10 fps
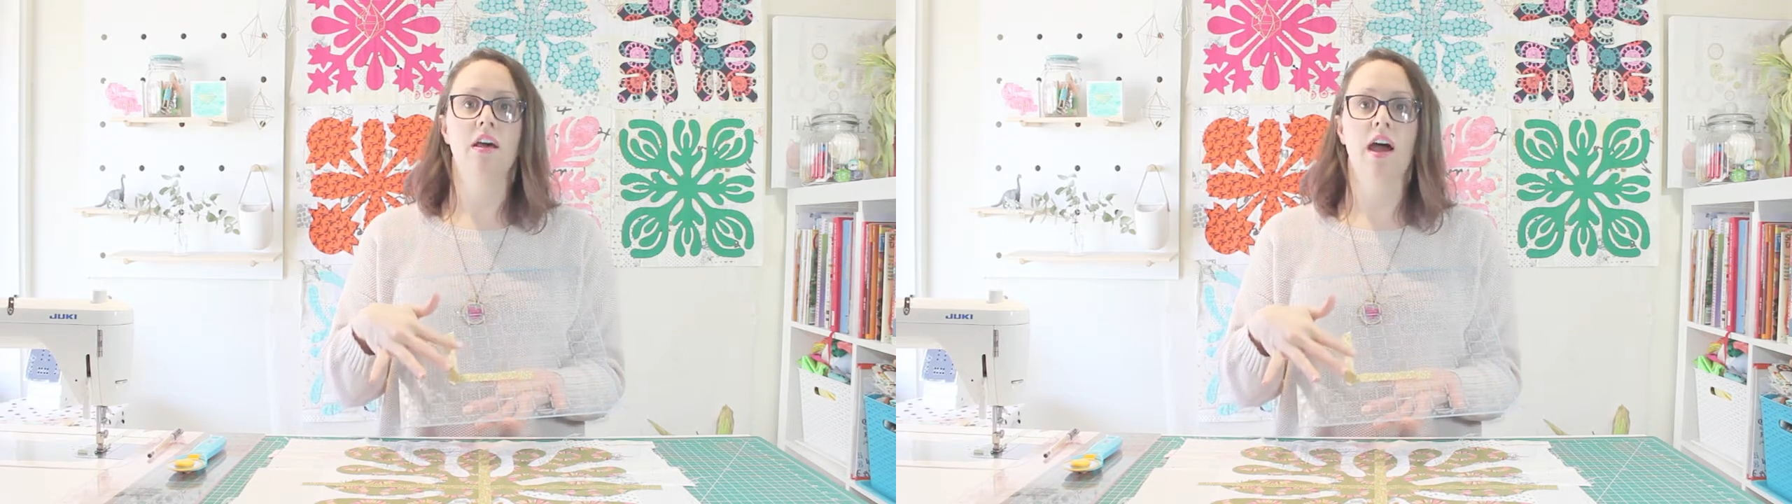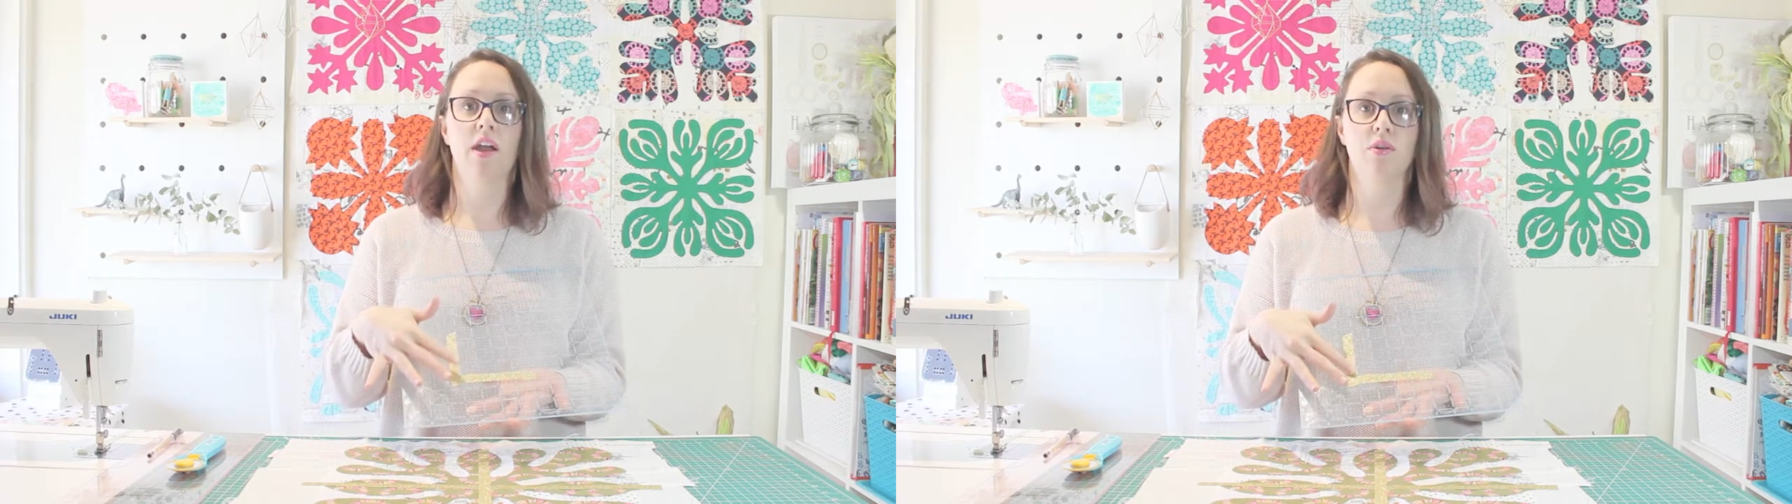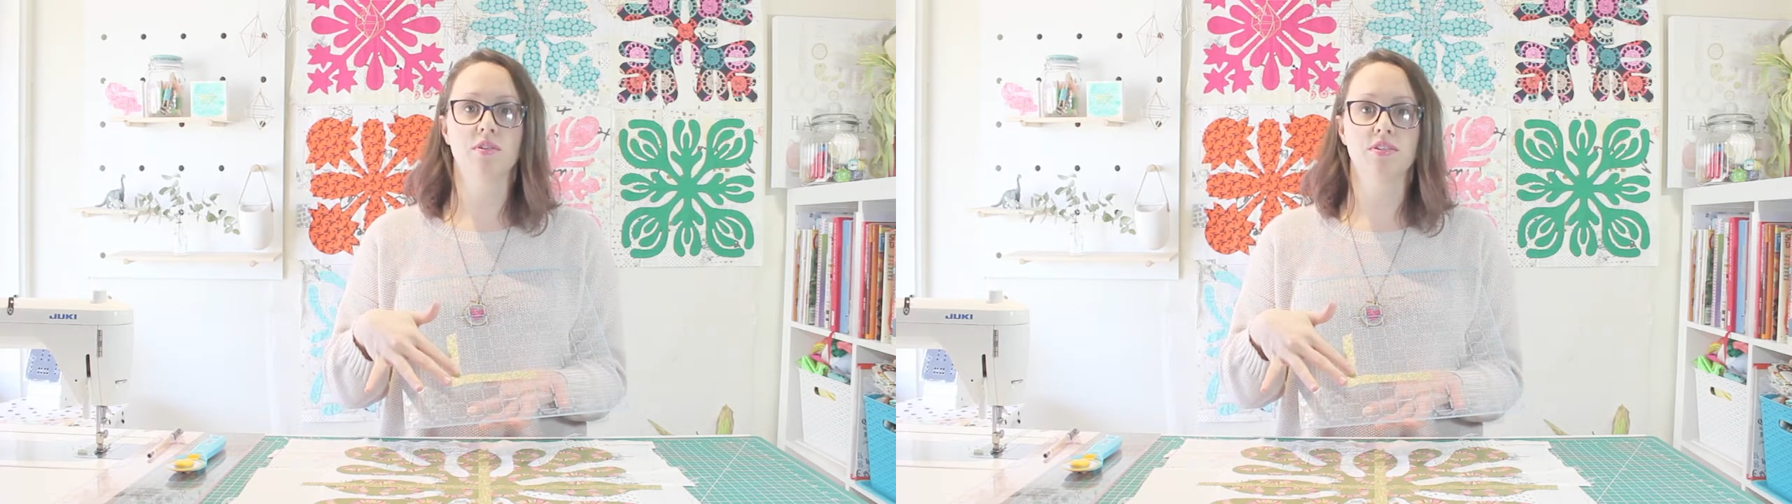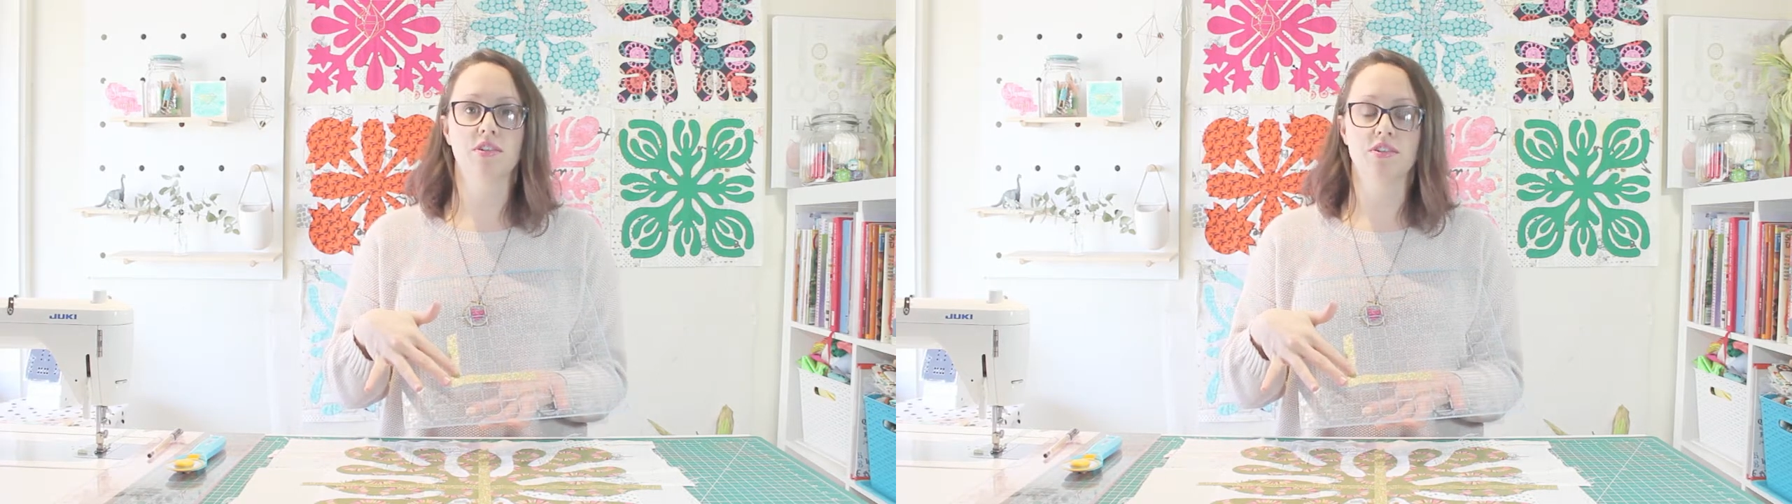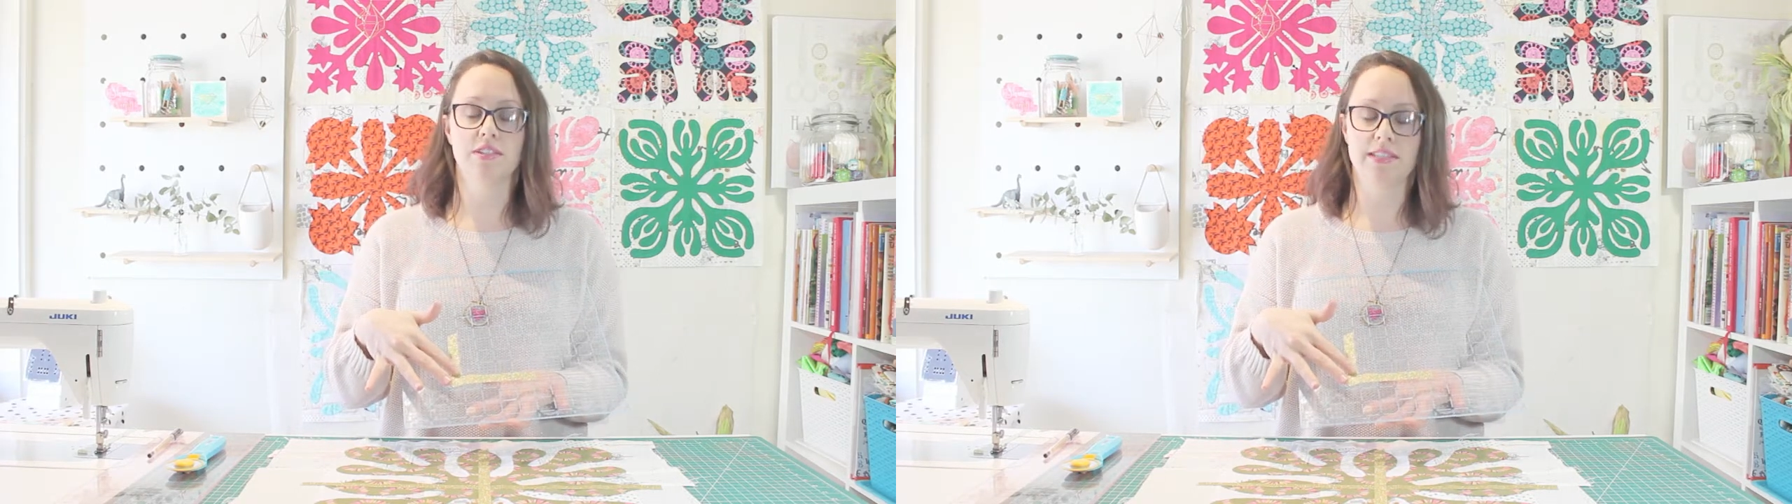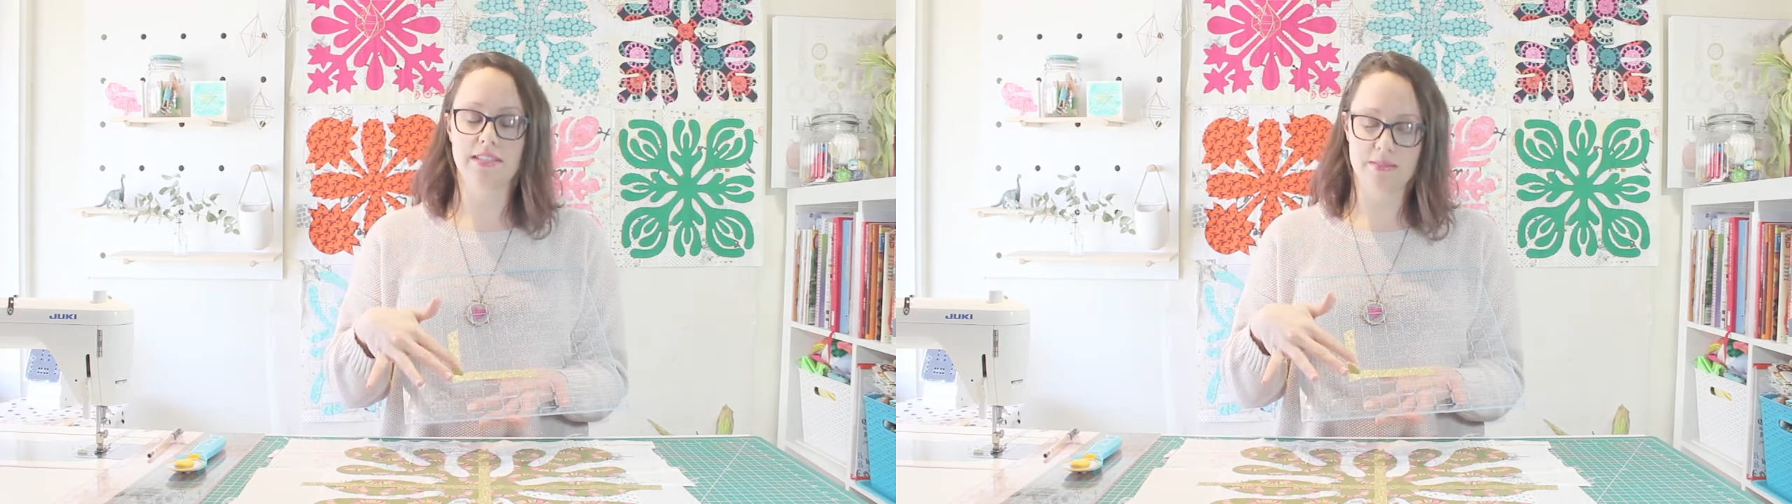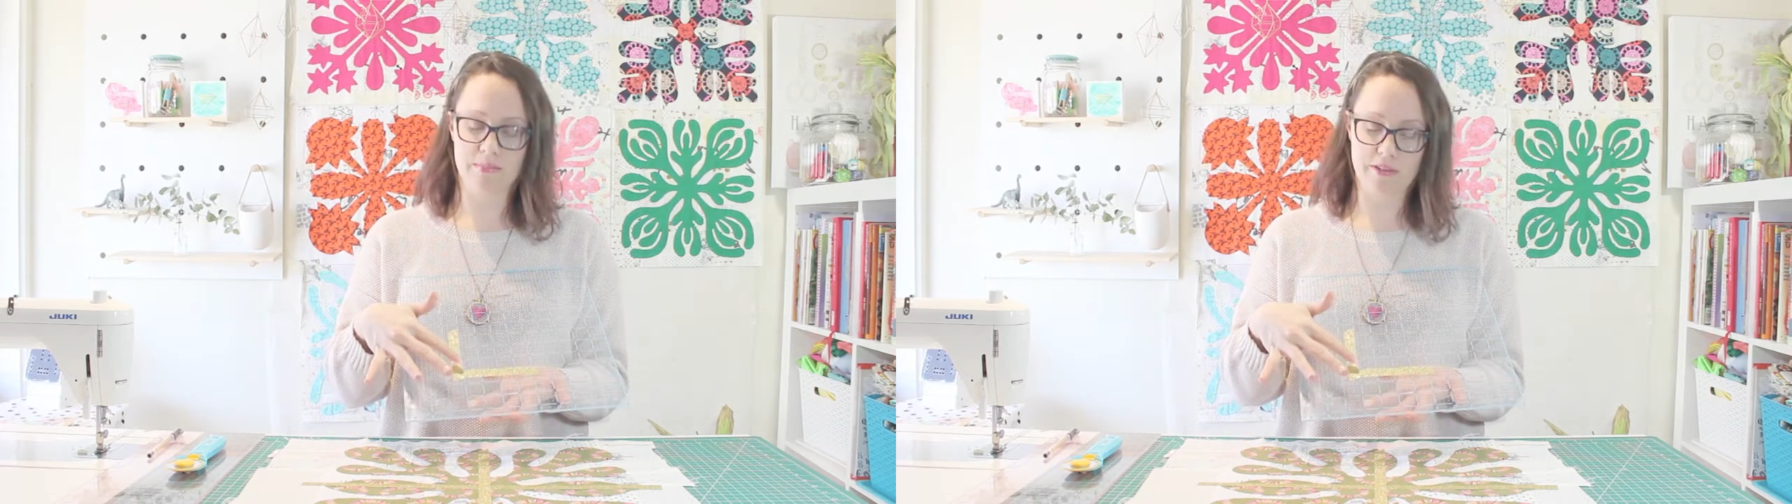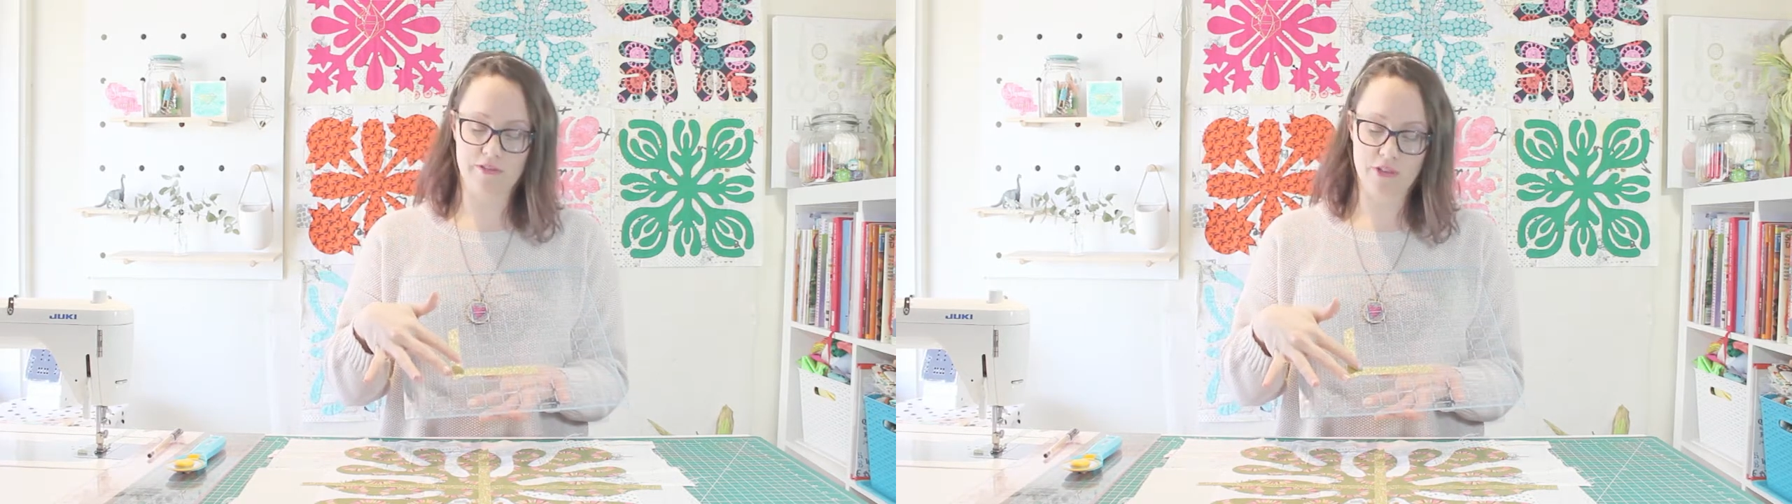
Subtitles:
I also use this bit